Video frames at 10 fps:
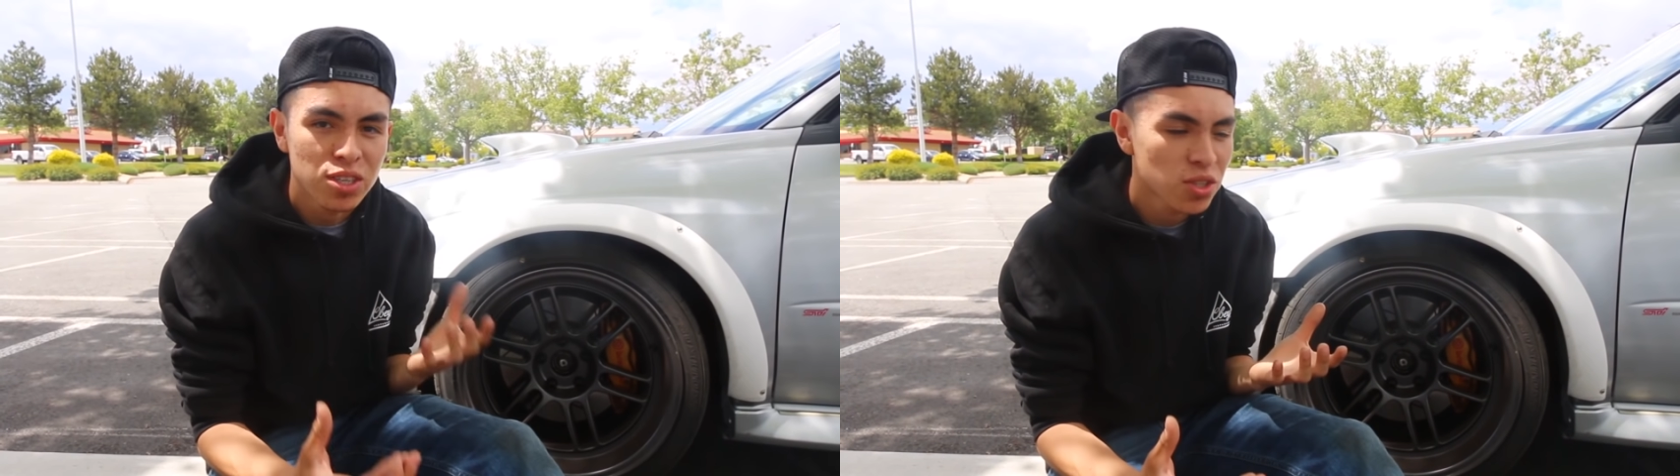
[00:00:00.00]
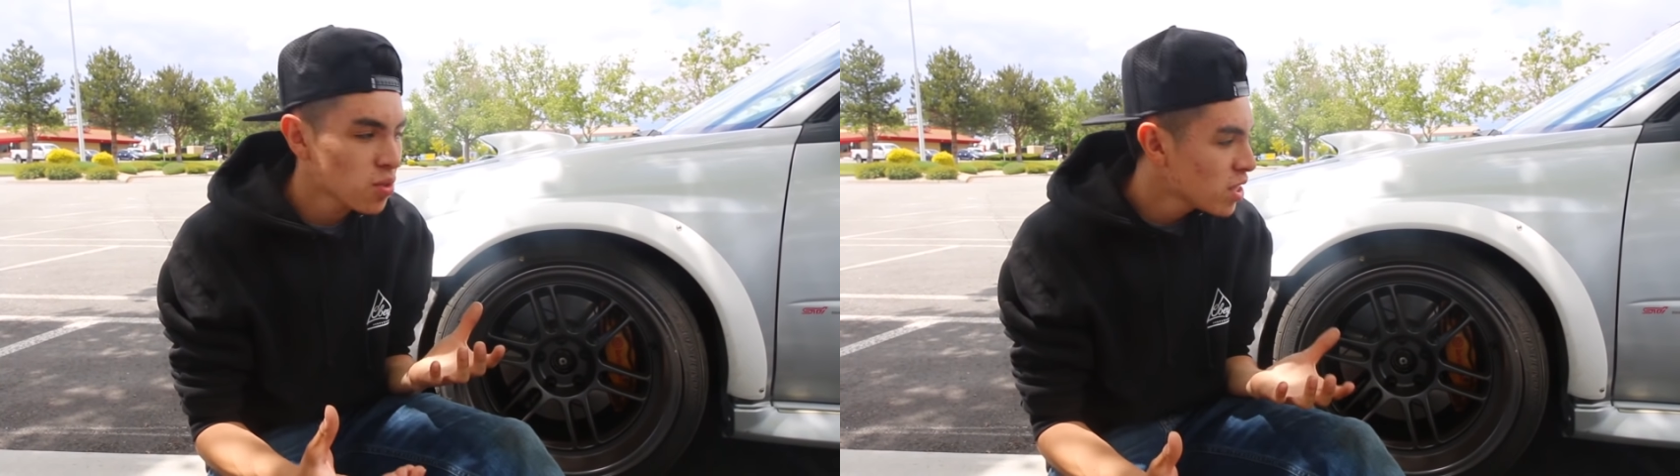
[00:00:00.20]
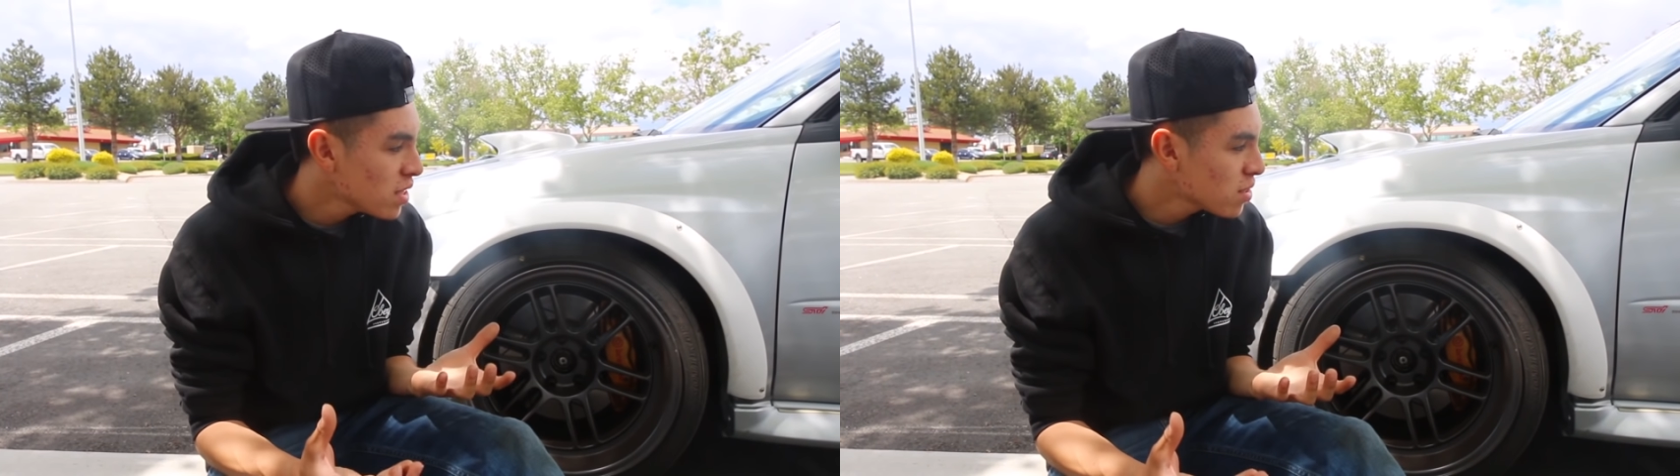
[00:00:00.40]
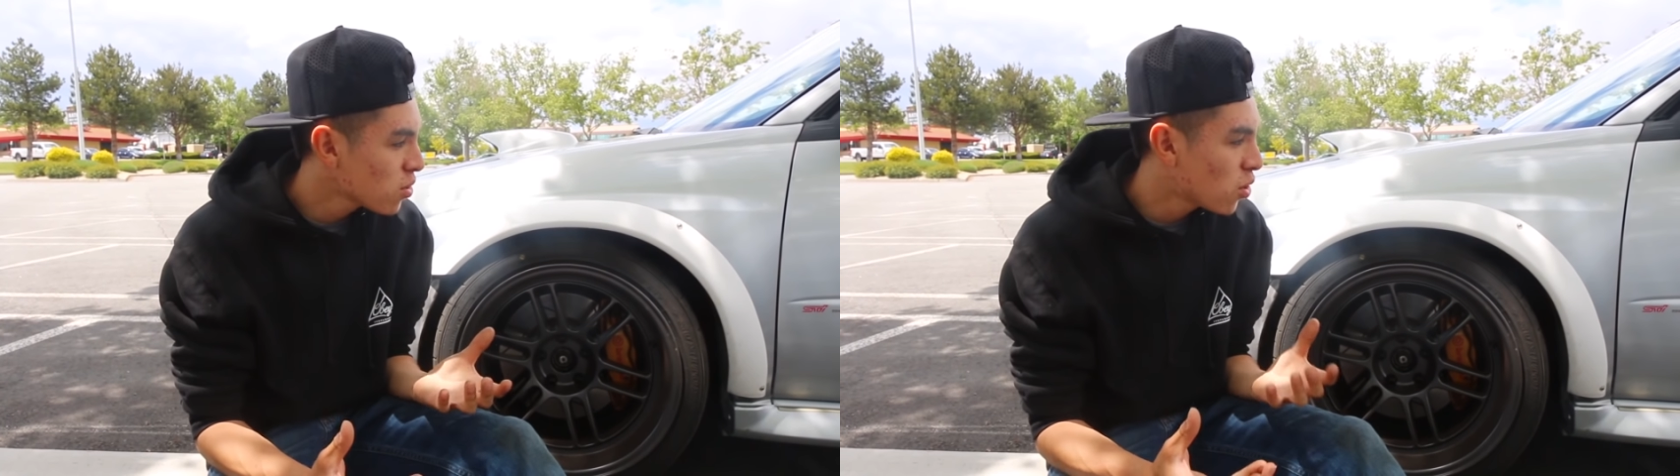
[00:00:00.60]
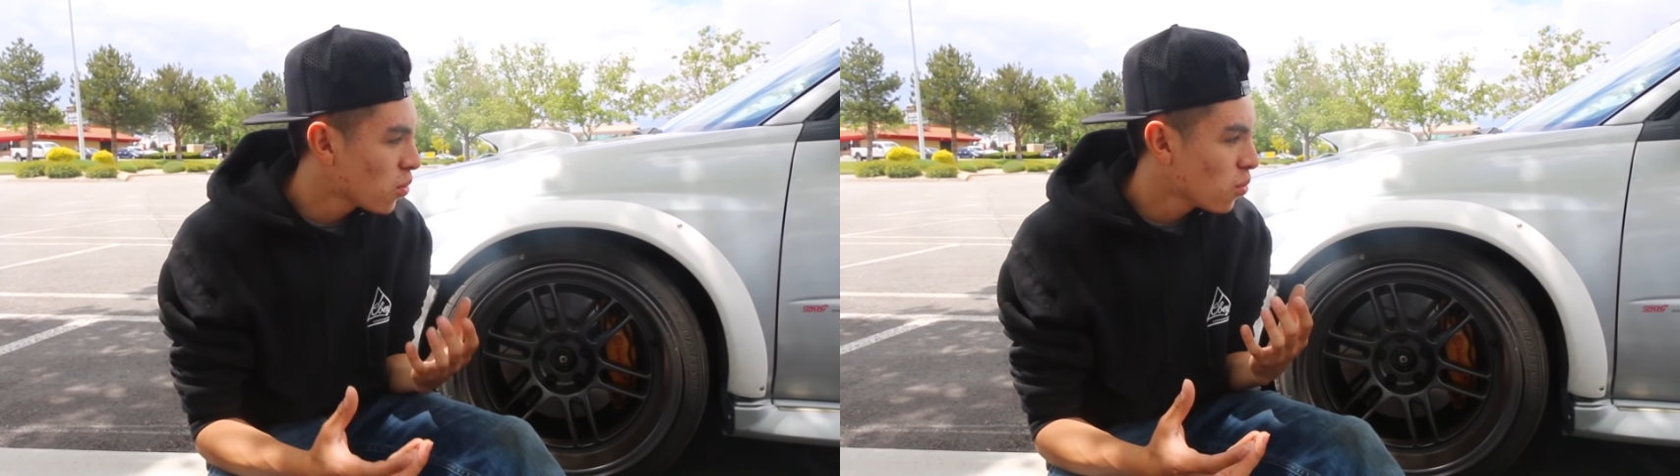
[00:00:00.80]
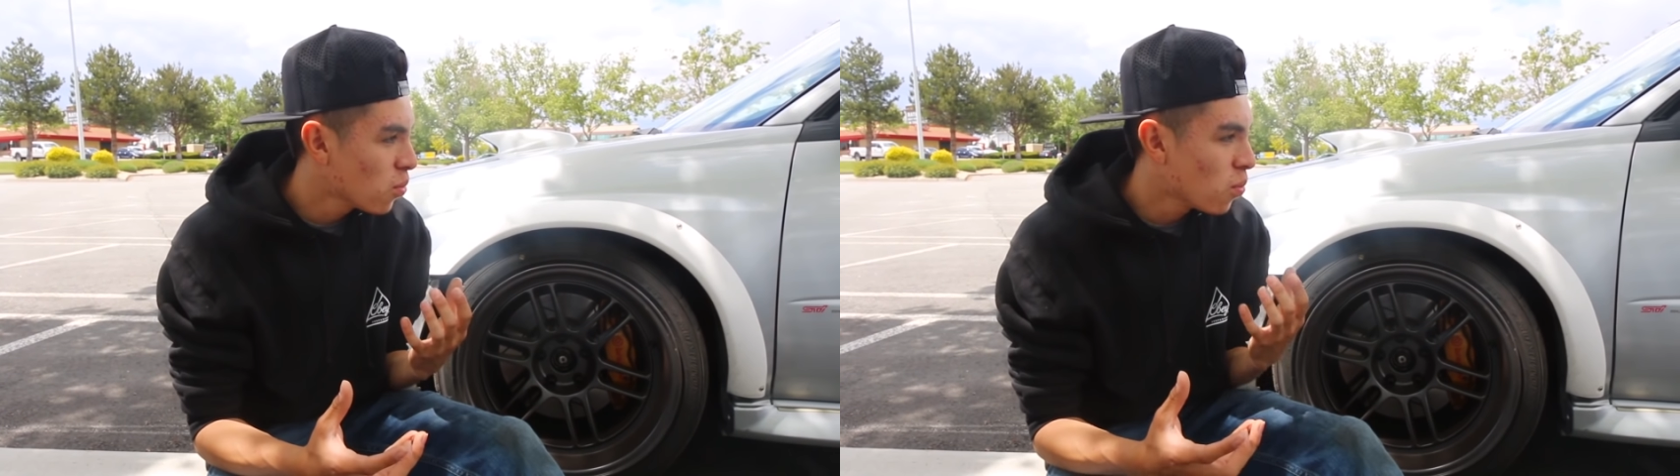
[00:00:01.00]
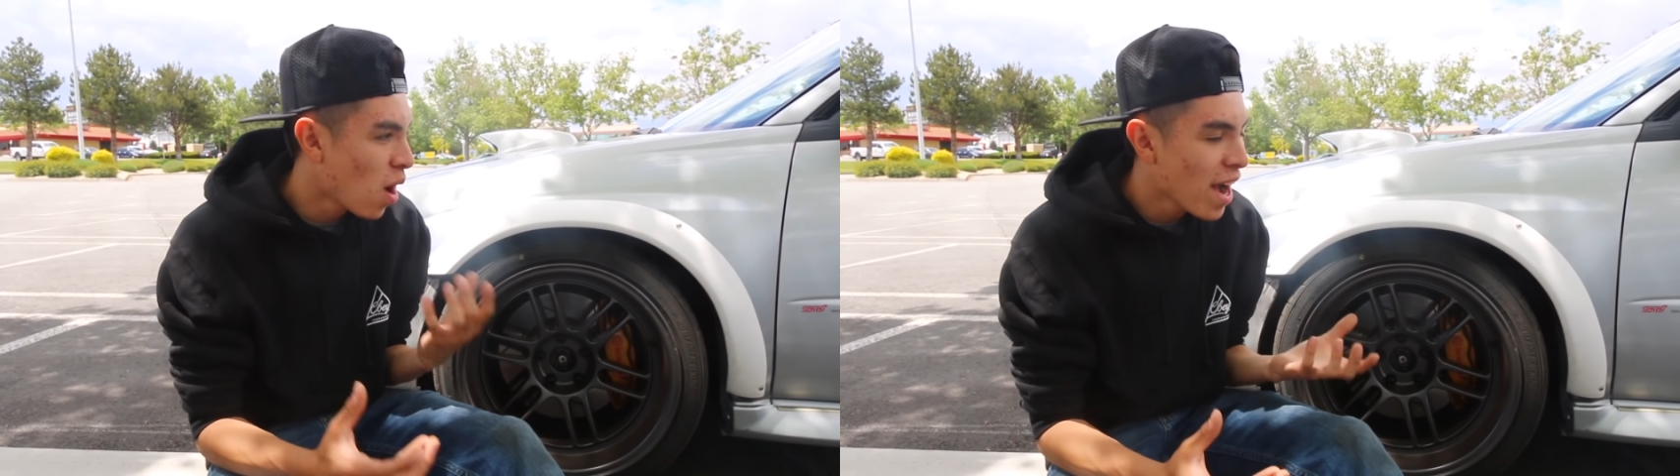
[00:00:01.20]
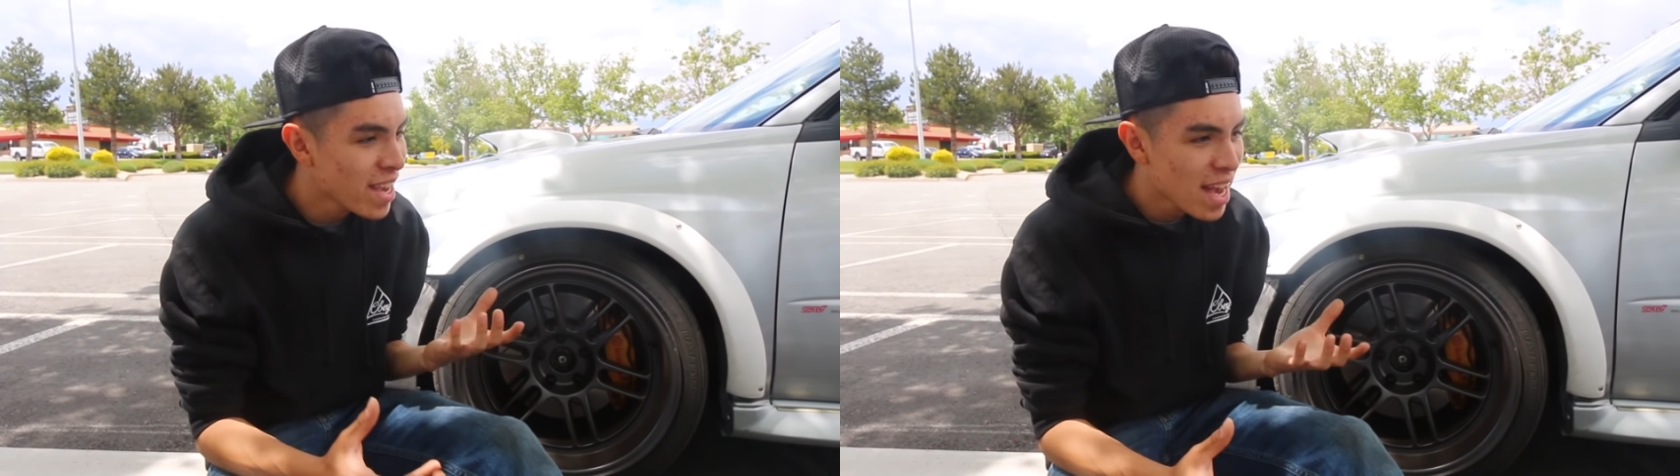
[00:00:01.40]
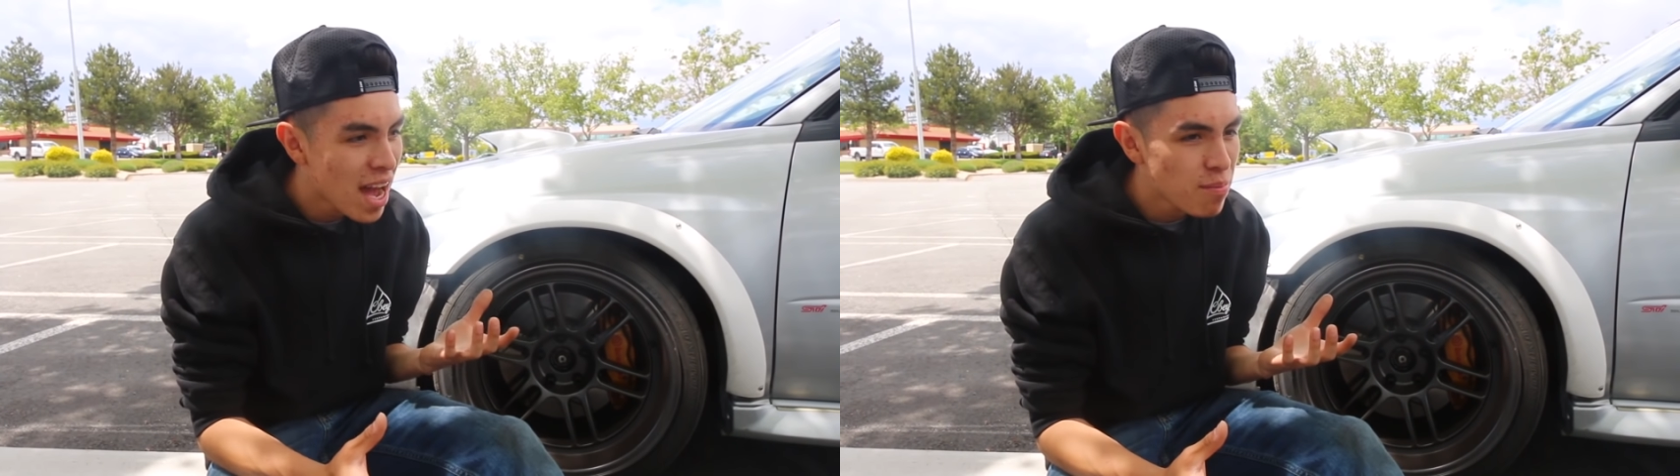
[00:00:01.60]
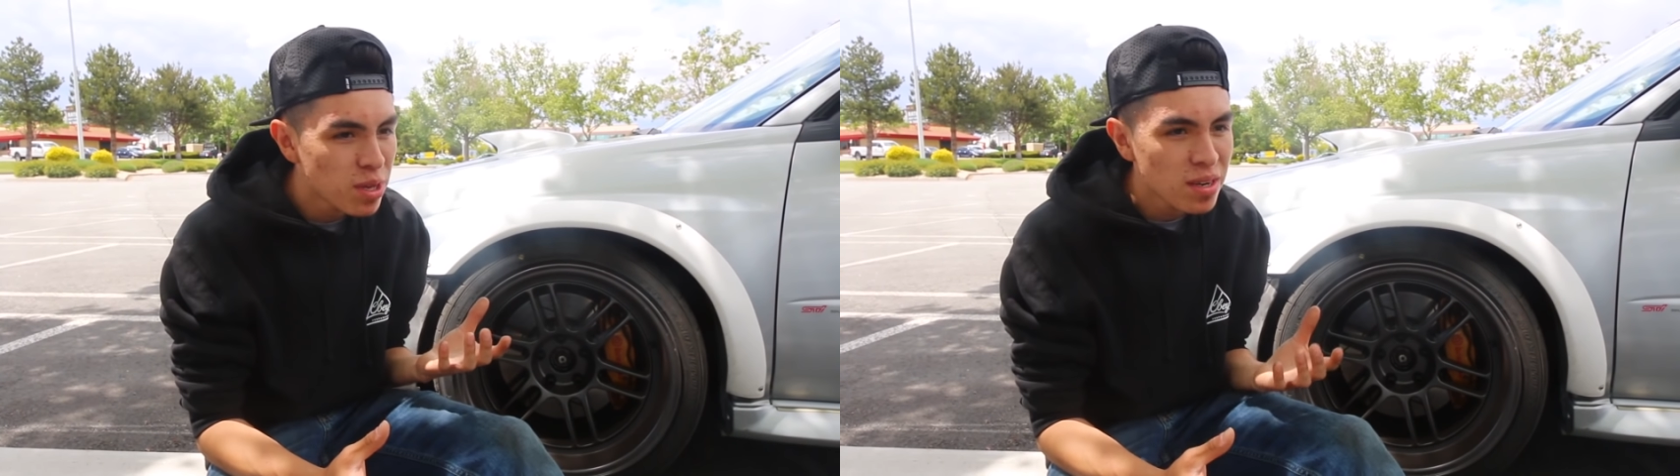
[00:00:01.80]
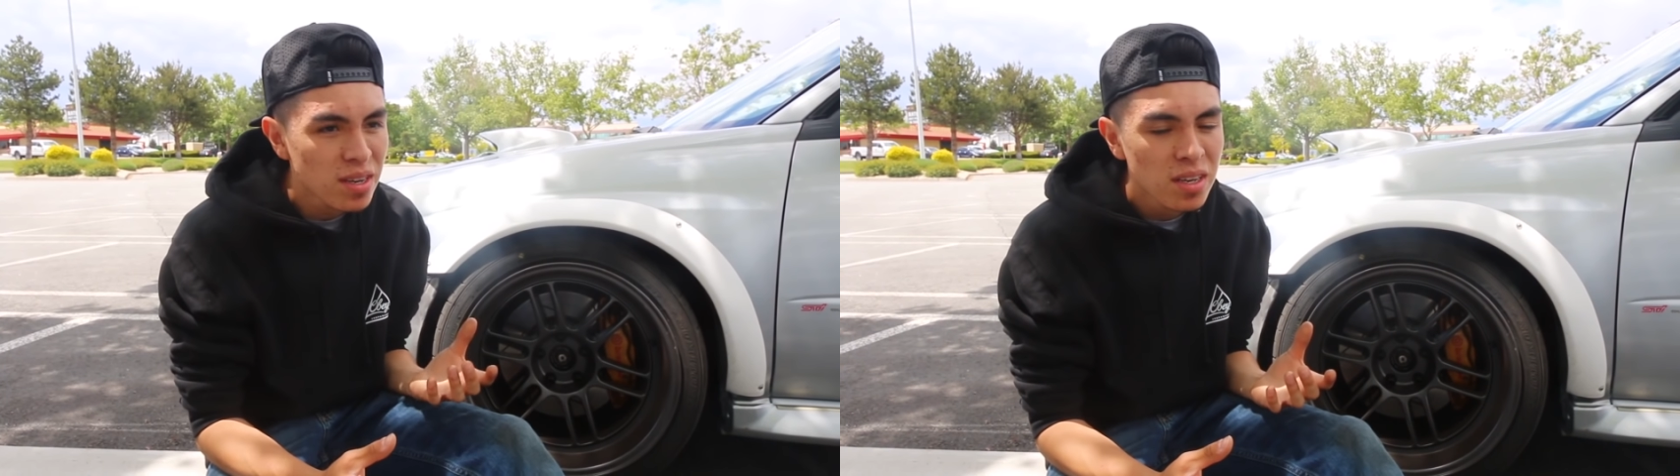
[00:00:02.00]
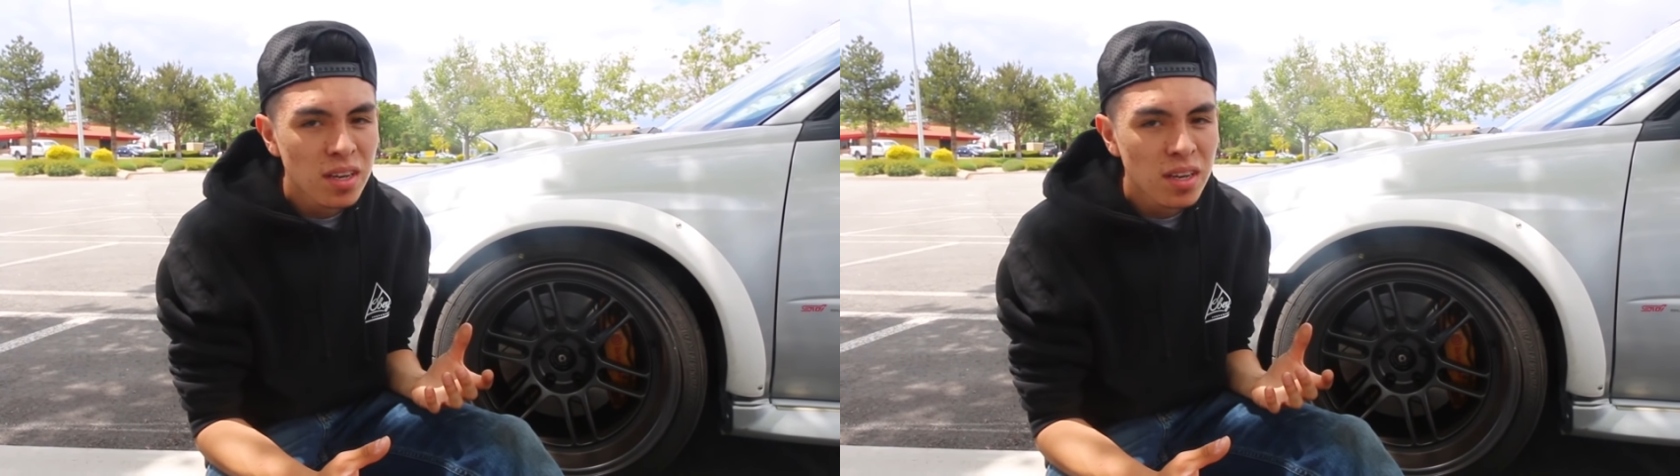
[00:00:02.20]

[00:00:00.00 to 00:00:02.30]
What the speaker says: issue is or why it happened.